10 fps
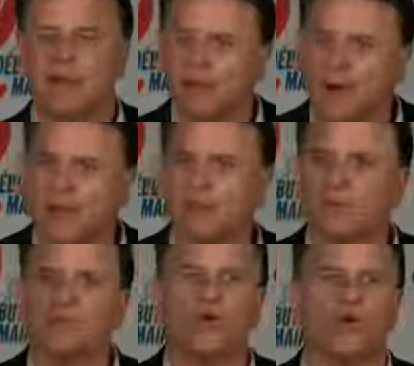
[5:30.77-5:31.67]
My grandma
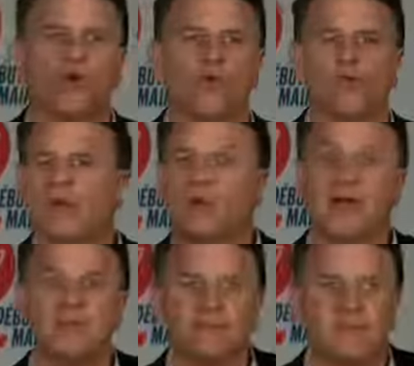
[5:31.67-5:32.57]
would phone over, my
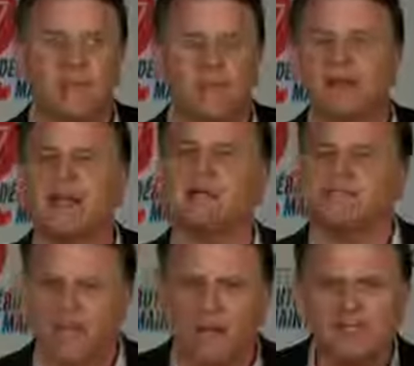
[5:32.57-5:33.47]
grandma's, and my dad
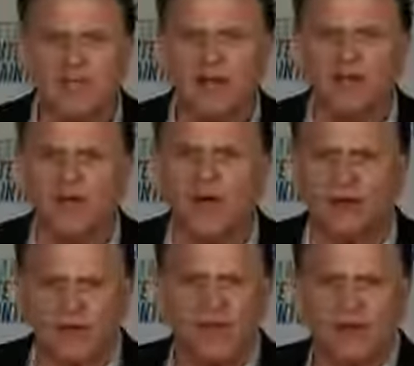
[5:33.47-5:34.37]
would say, come say hi to your
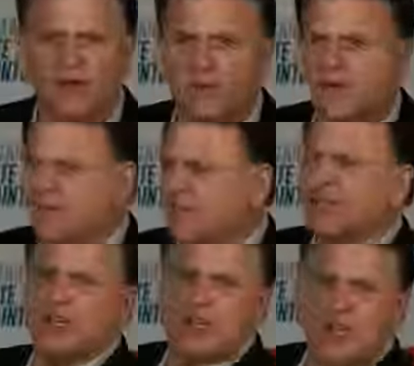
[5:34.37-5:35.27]
grandma. Thank her very much. That's
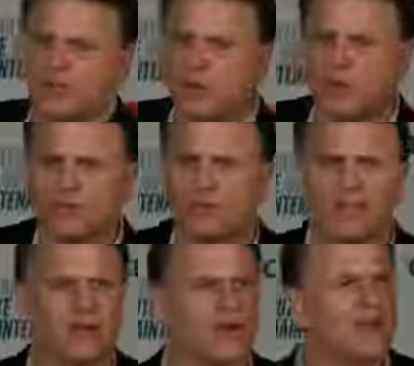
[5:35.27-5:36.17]
good enough. Don't
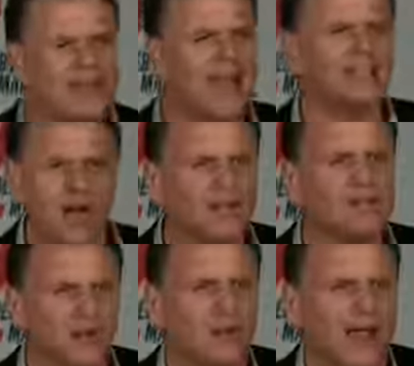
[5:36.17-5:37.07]
linger. You can't talk
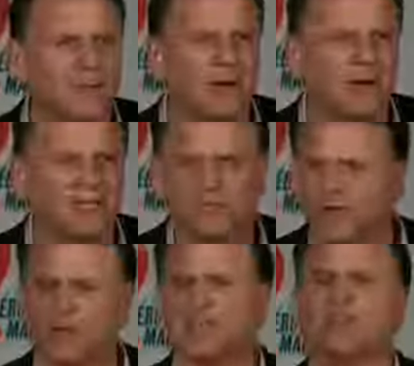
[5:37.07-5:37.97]
to your grandma on Christmas.
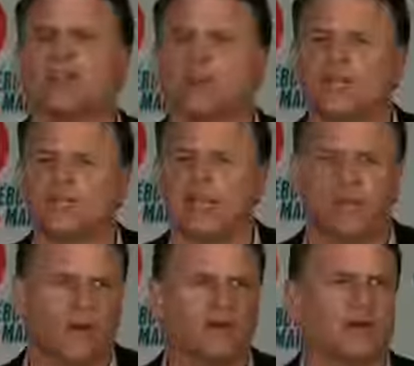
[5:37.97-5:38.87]
He goes, that's not the one you
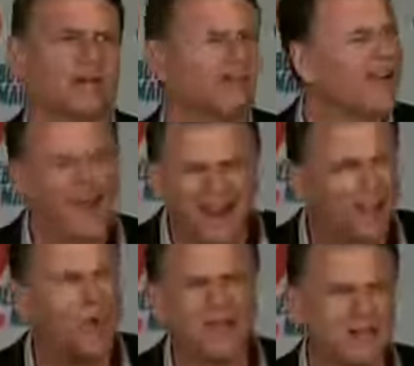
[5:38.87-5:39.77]
like. Write her a letter.
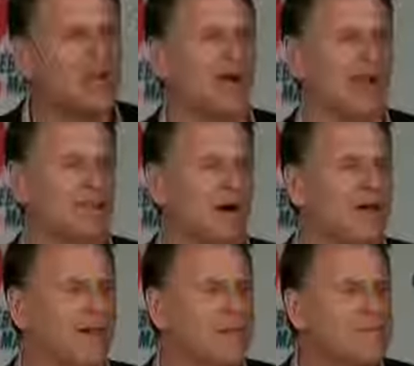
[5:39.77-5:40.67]
Like, what are you talking about?